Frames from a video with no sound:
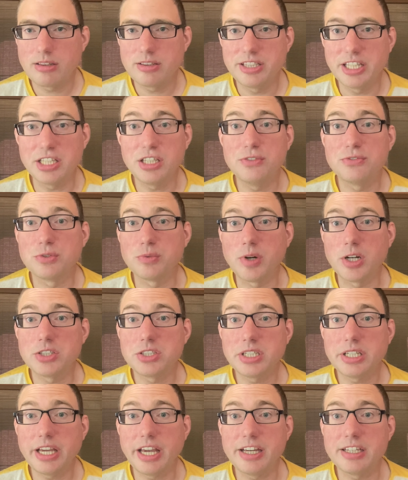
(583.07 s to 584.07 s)
Thank you for
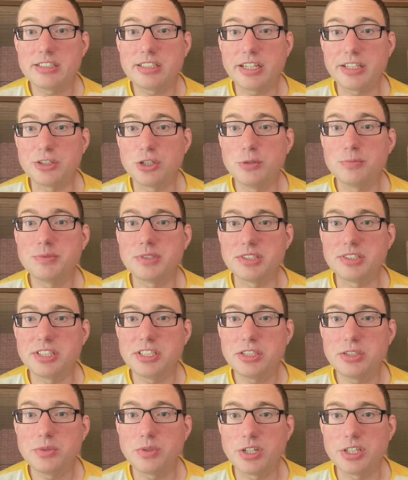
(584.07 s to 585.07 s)
watching, and I hope to see
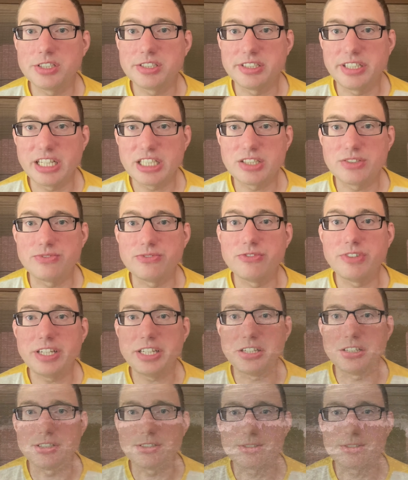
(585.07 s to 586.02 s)
you on the next video.